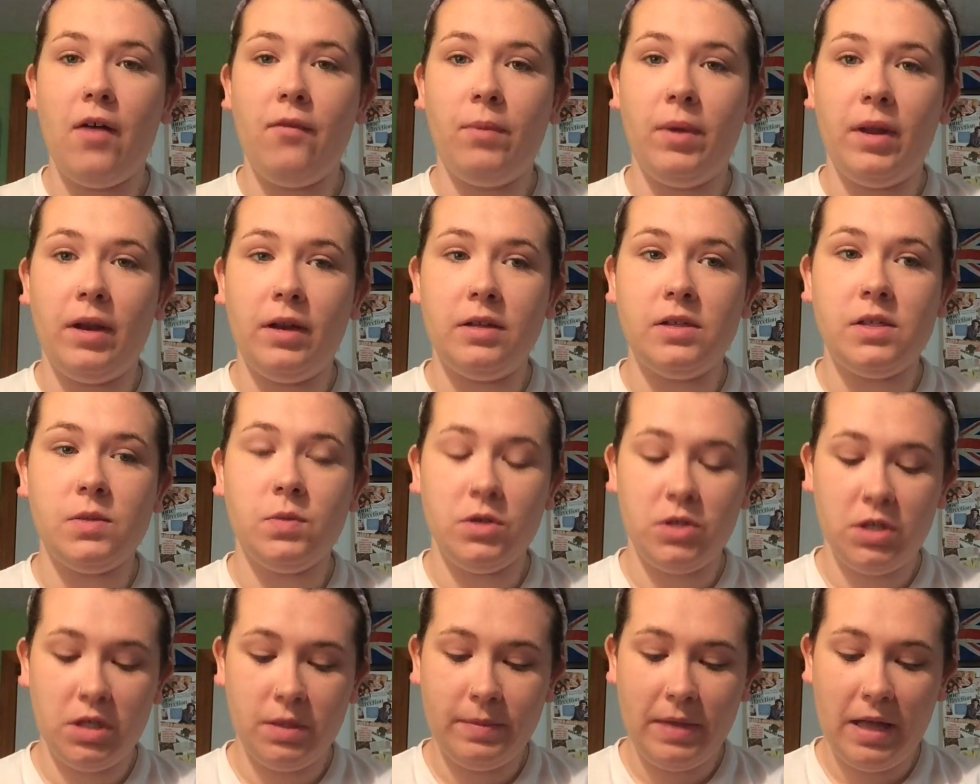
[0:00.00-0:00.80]
I've been
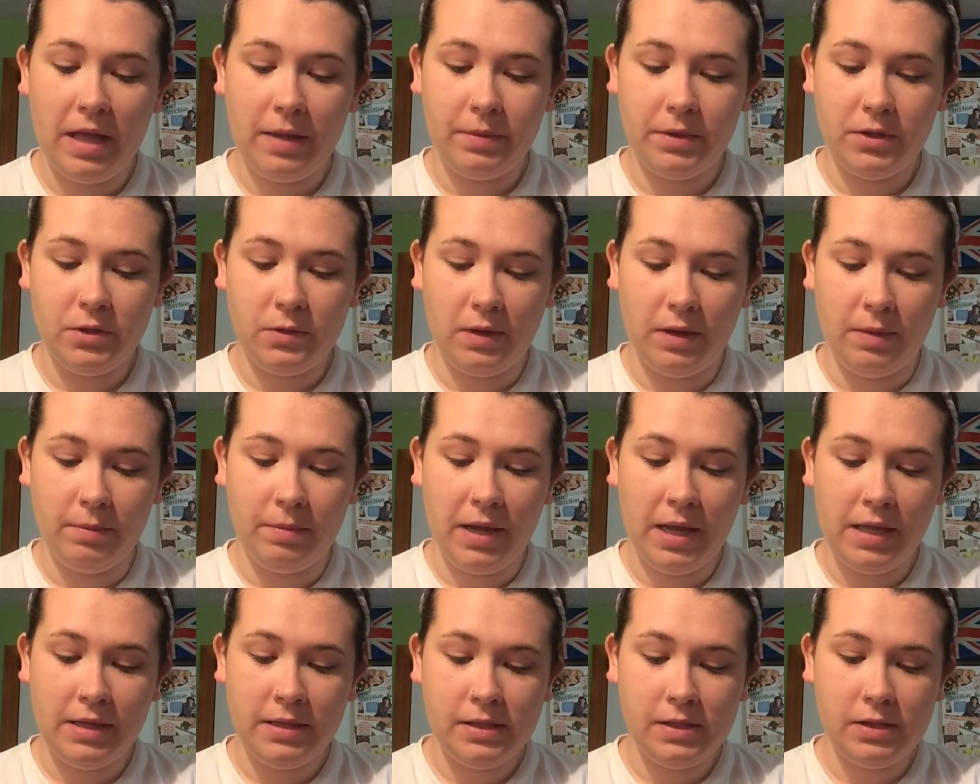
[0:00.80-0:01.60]
switching back between
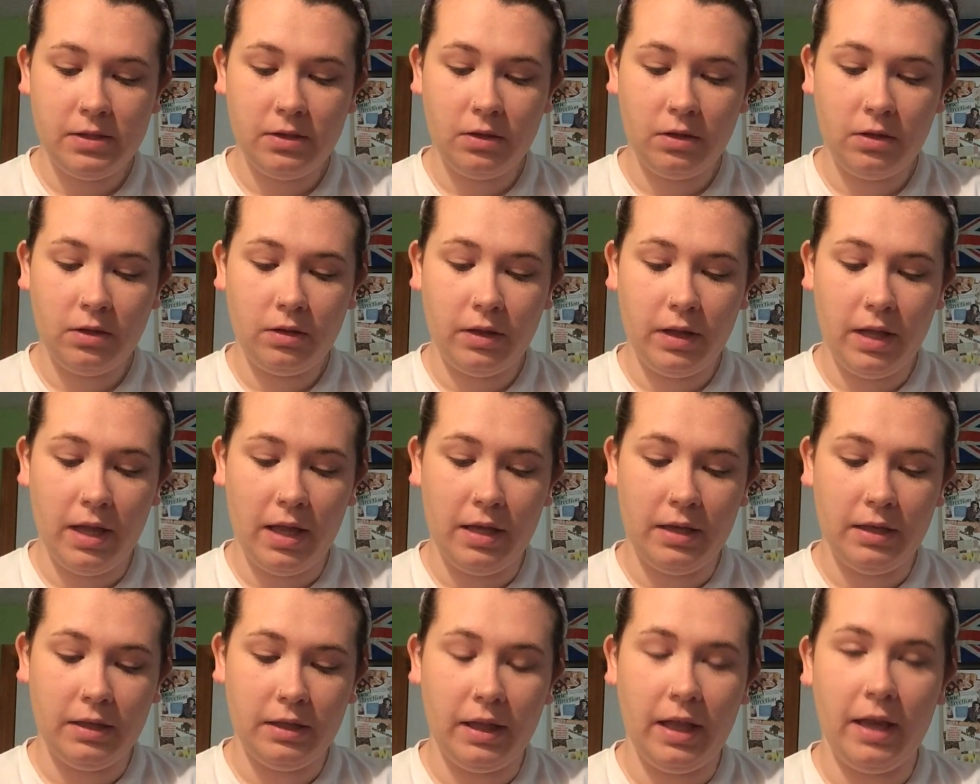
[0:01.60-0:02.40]
pencil
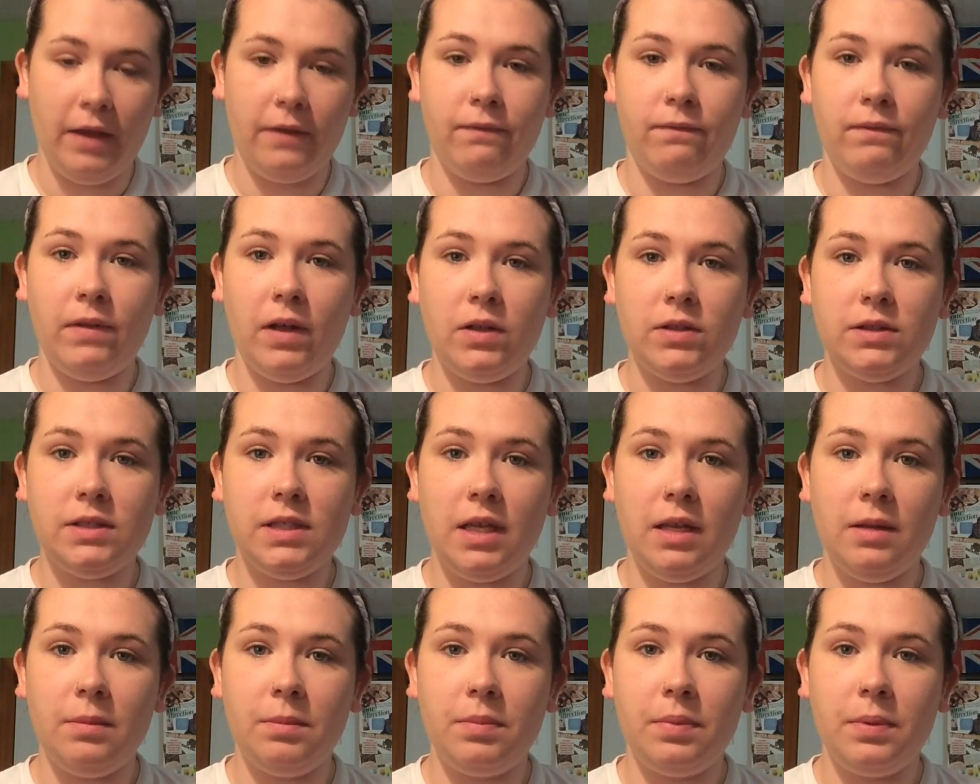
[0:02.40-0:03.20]
and like felt
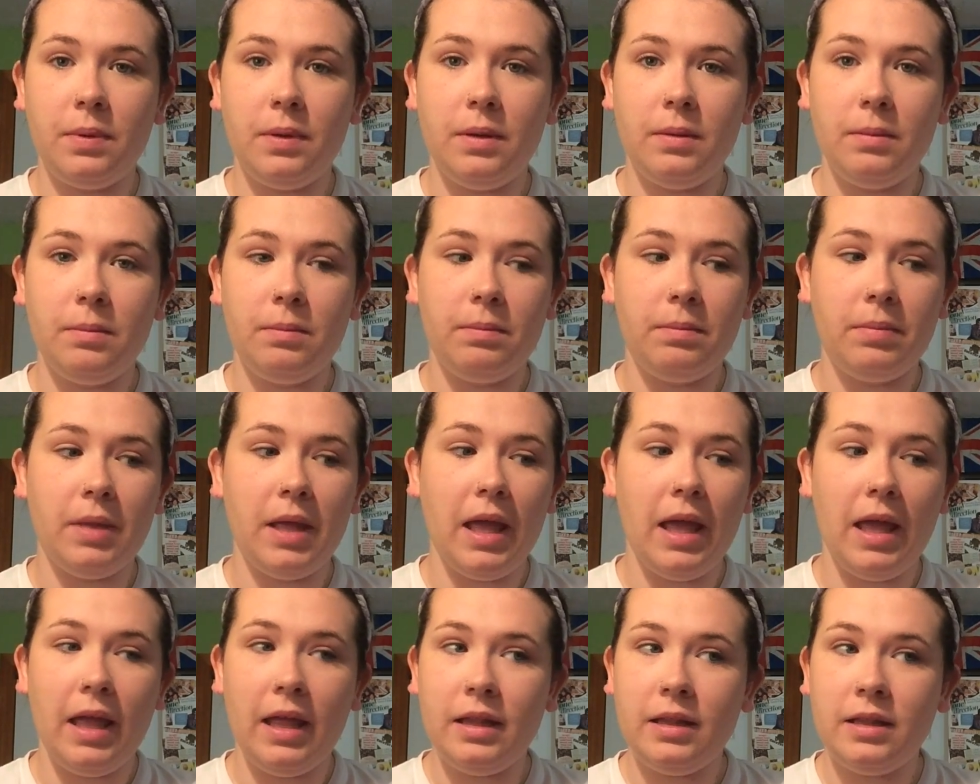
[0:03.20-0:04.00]
tip
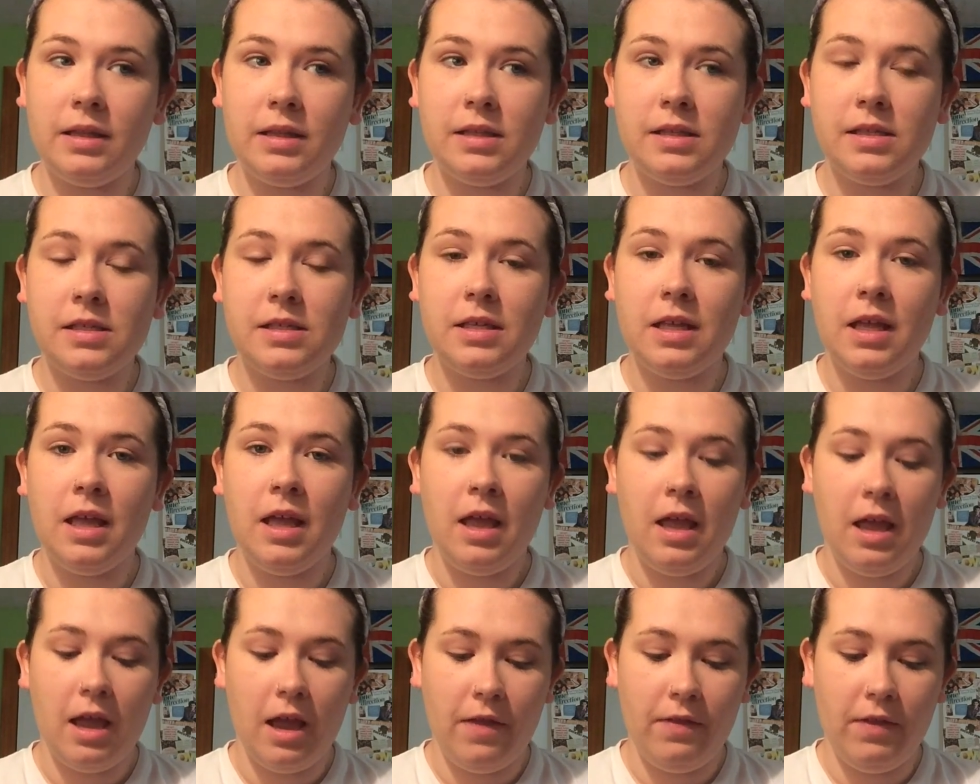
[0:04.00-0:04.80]
pens,
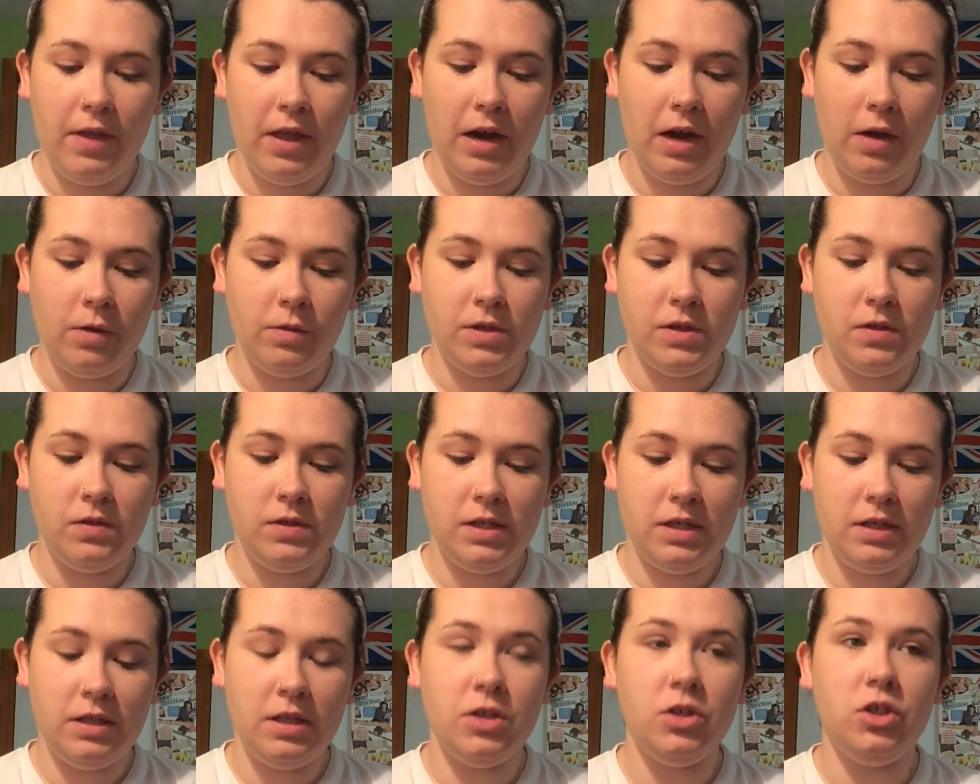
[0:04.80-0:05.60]
and then I was
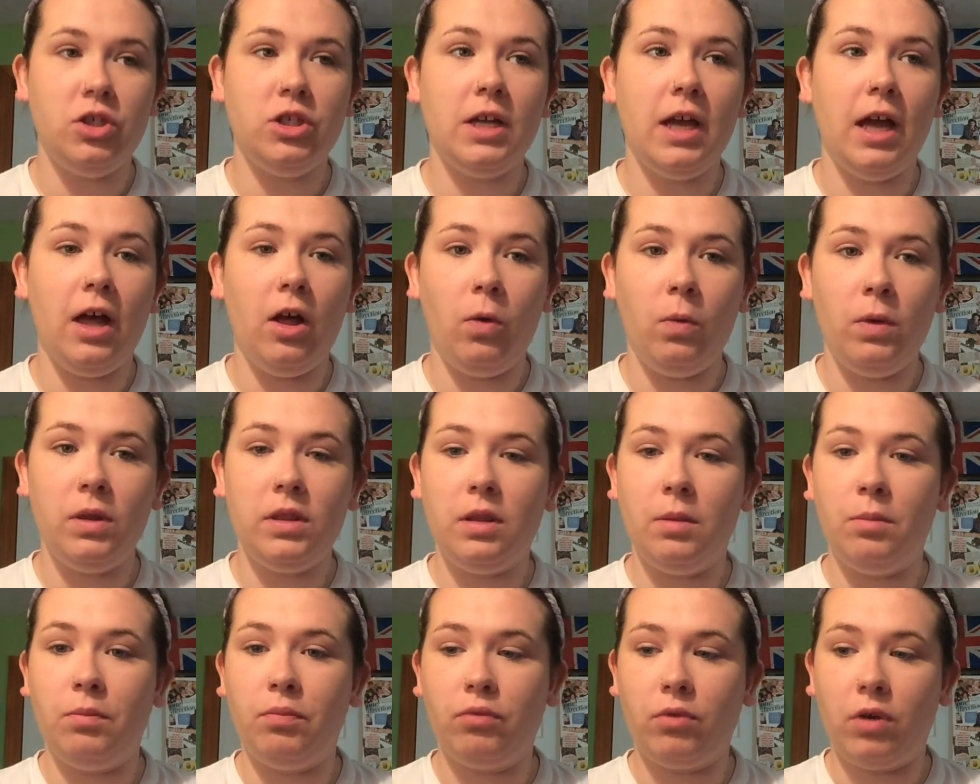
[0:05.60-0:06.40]
using the gel
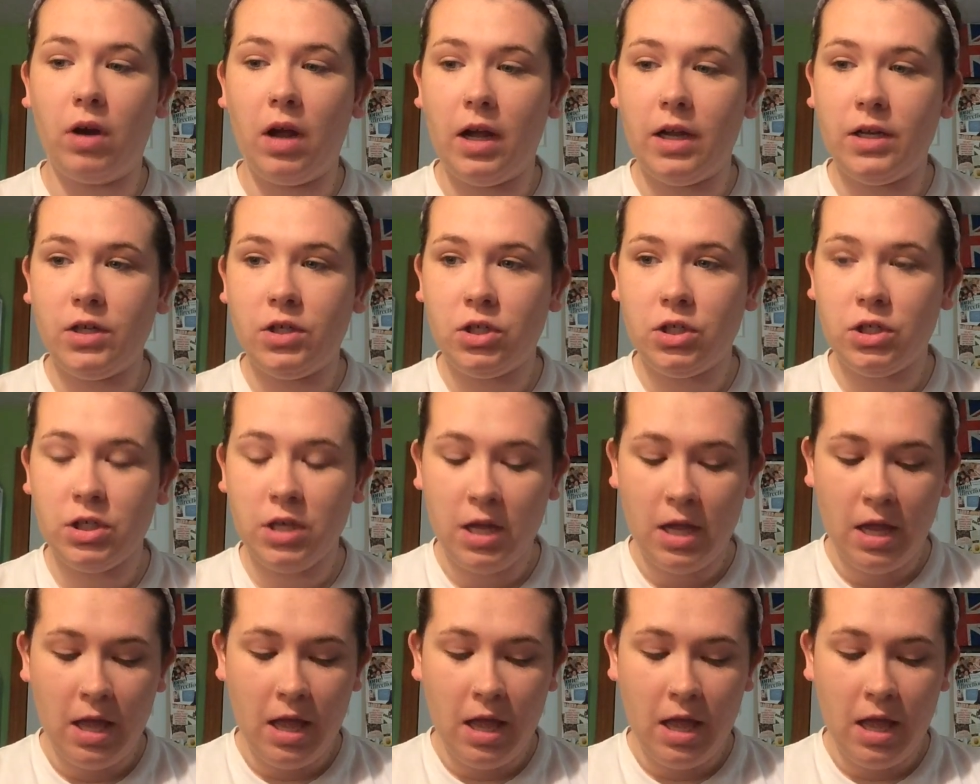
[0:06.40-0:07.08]
with the brush,